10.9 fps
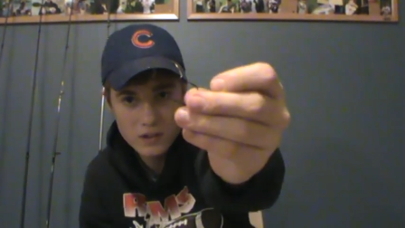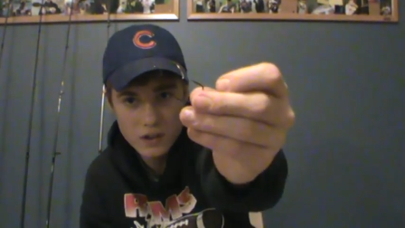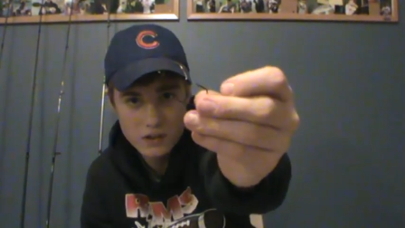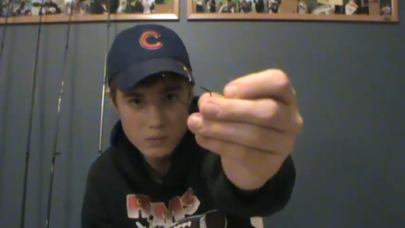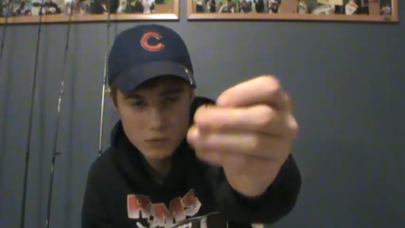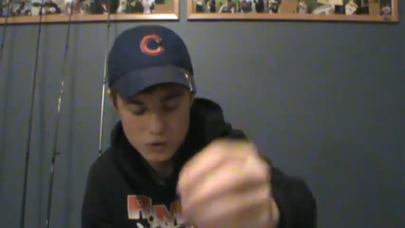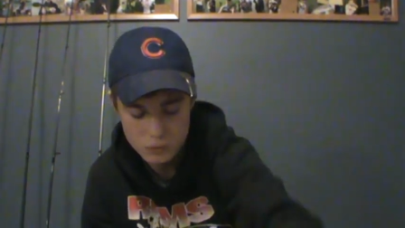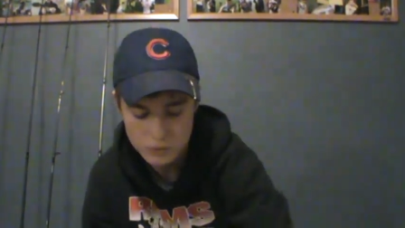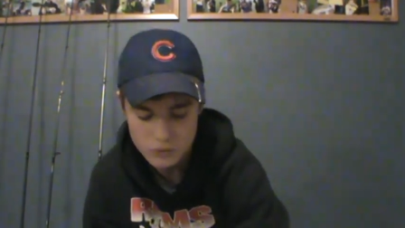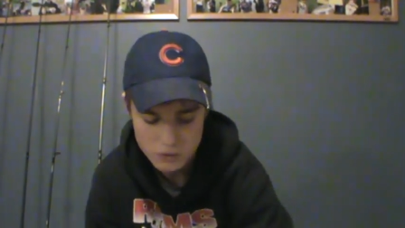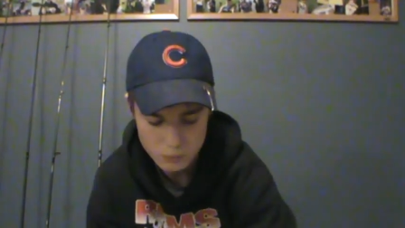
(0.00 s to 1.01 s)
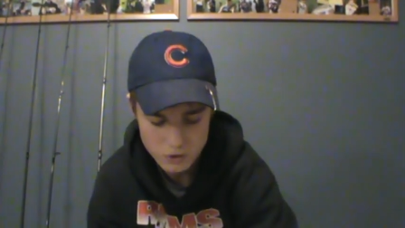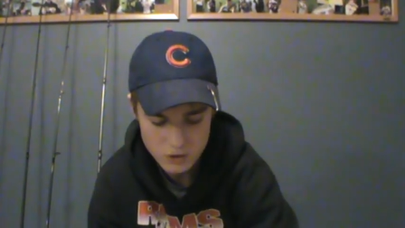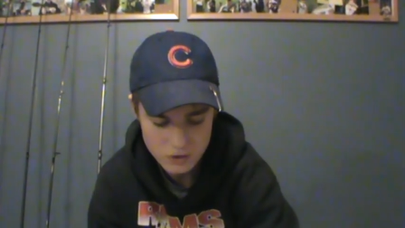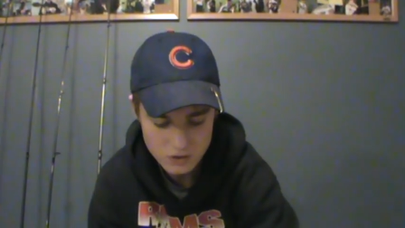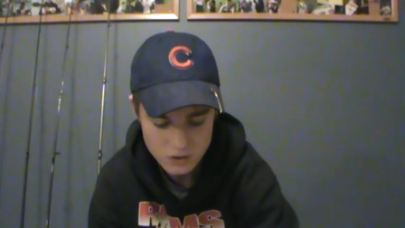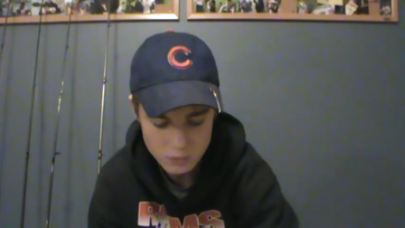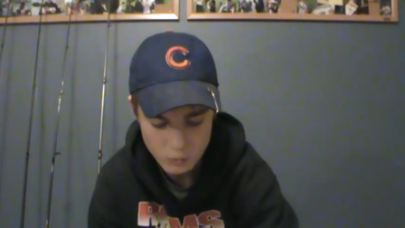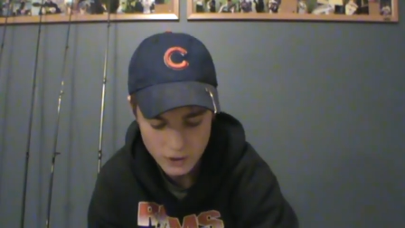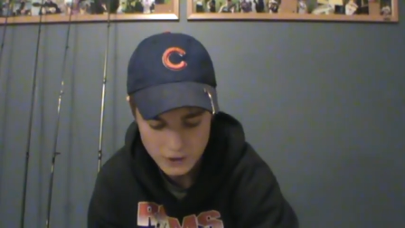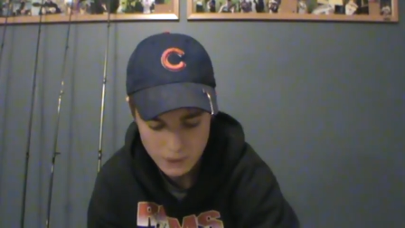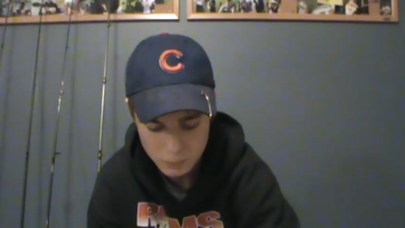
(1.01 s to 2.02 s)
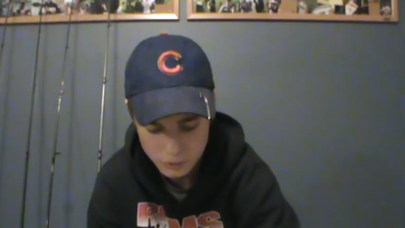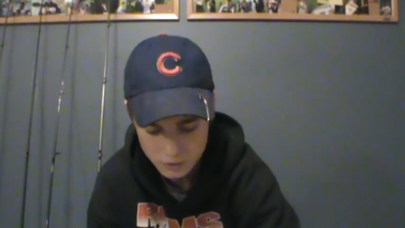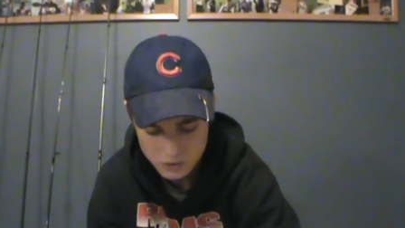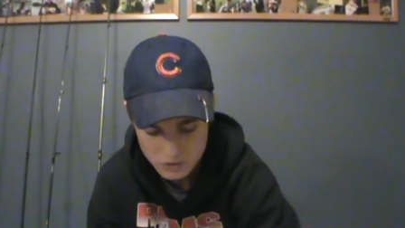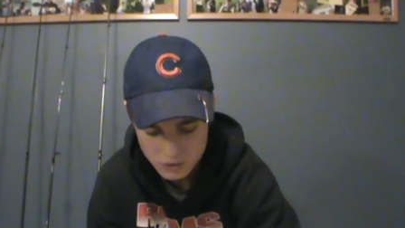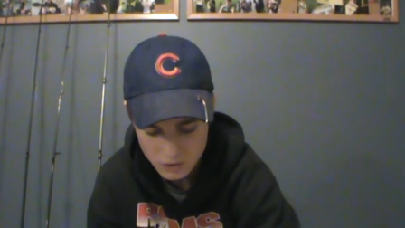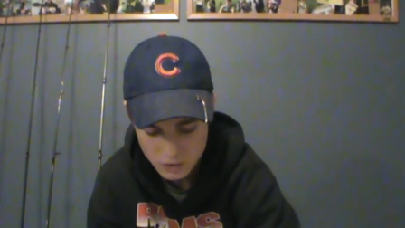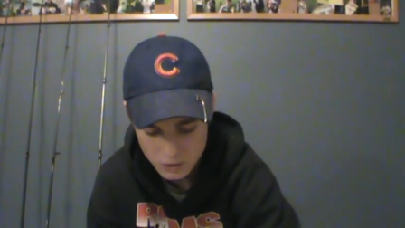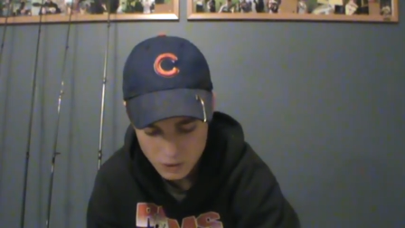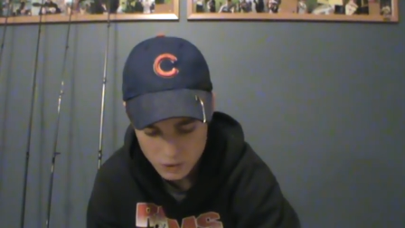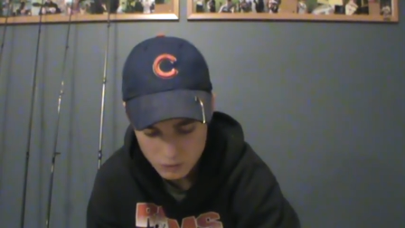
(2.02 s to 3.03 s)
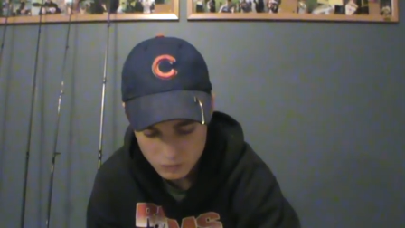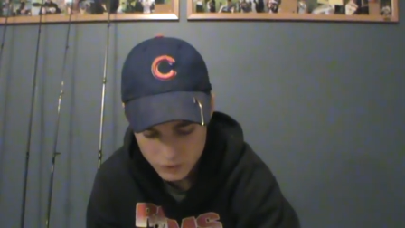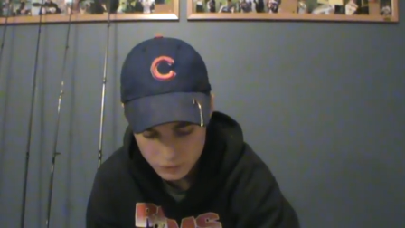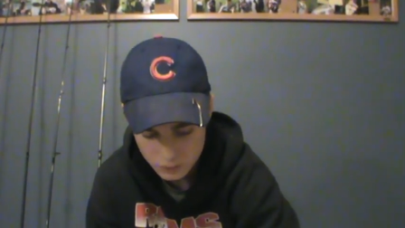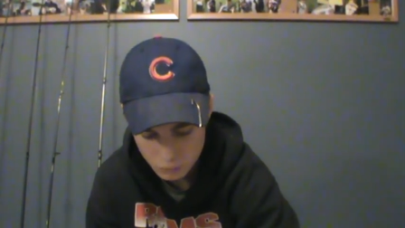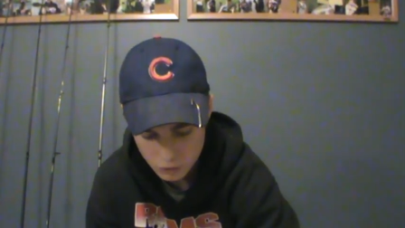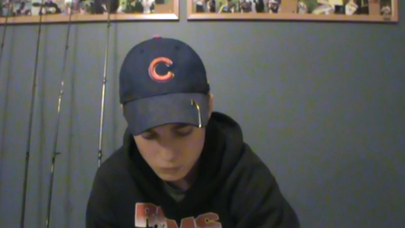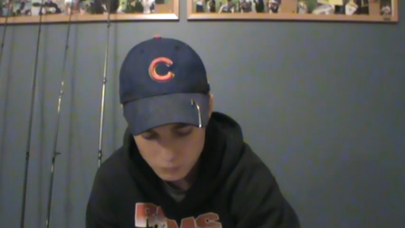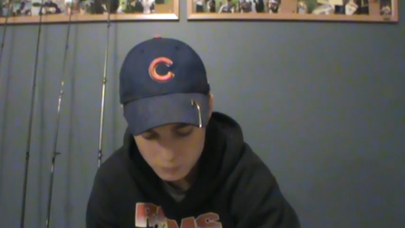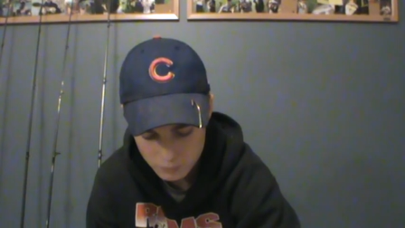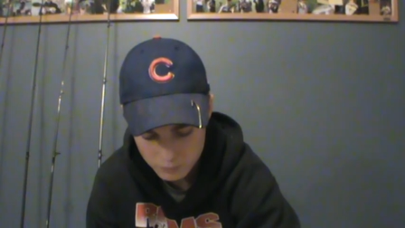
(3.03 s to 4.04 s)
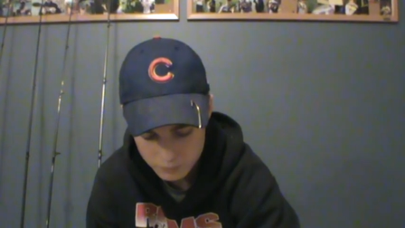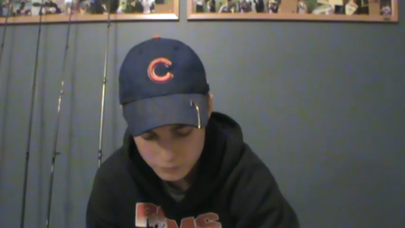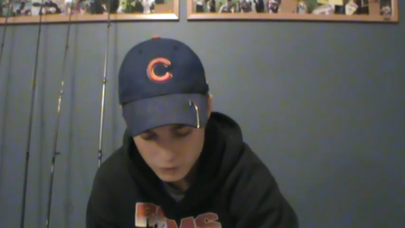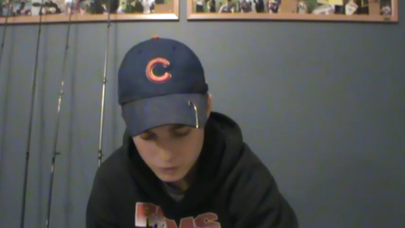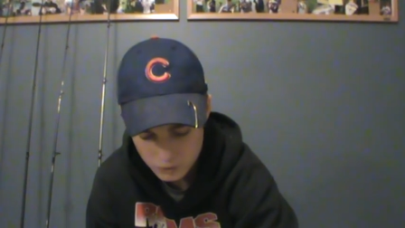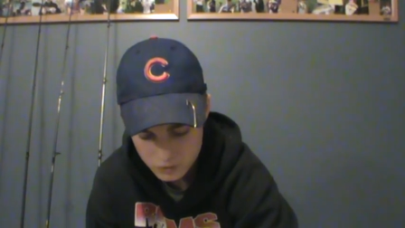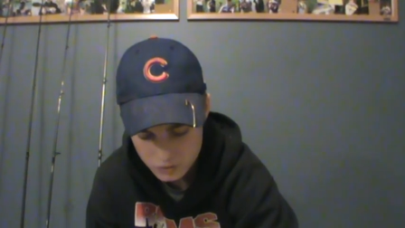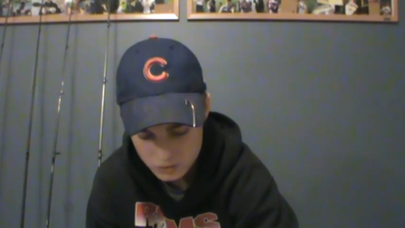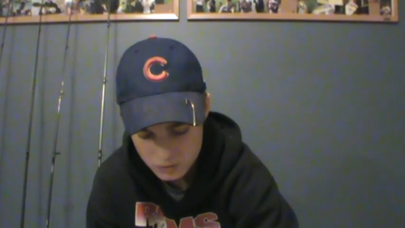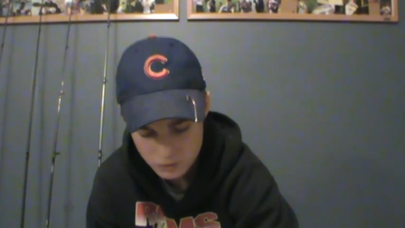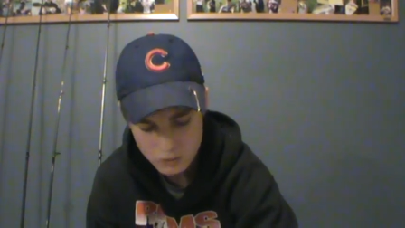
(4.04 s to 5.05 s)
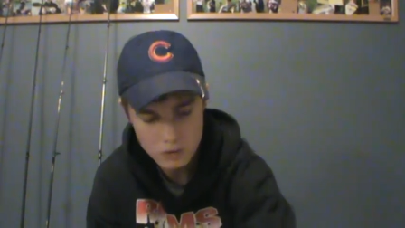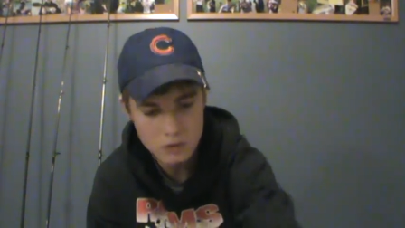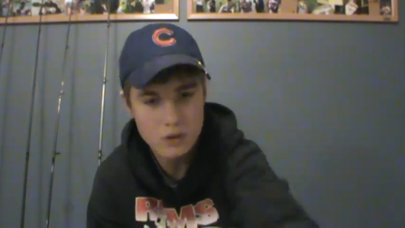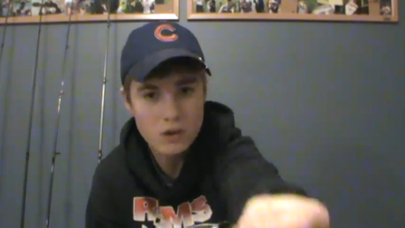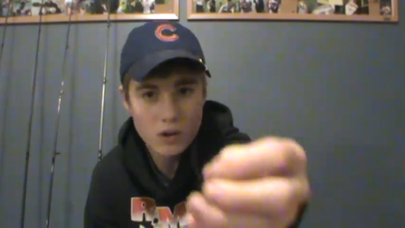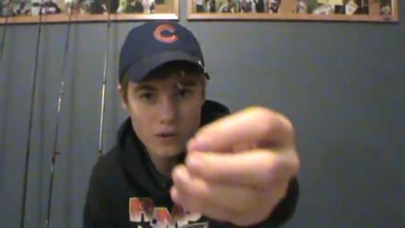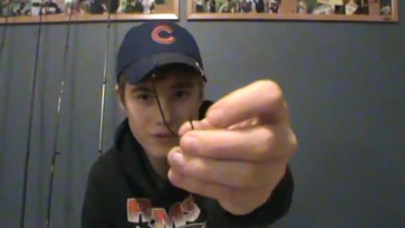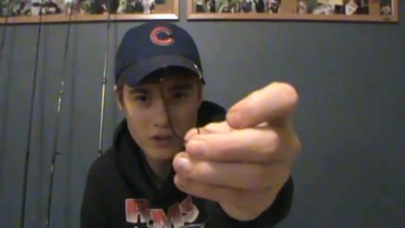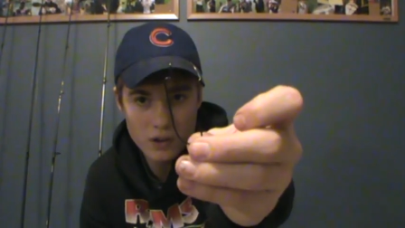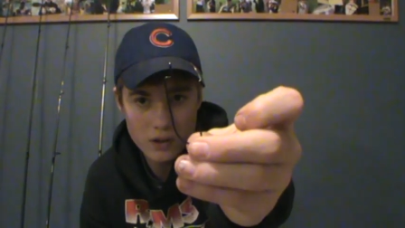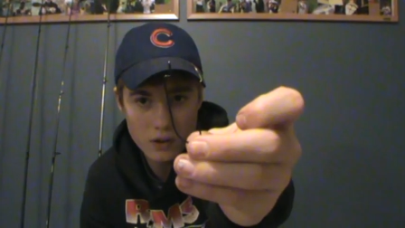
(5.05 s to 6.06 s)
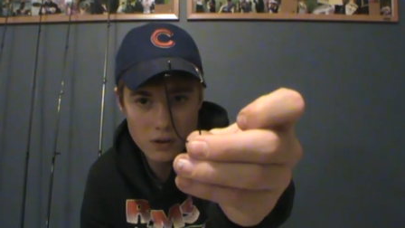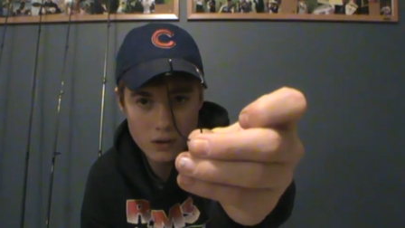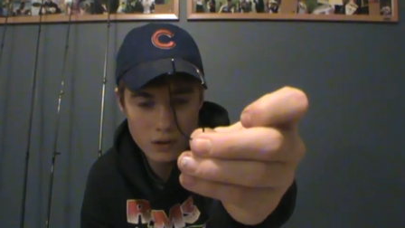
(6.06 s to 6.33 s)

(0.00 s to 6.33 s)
I got some 2s, 3s, wide gap hooks, regular worm hooks, offset,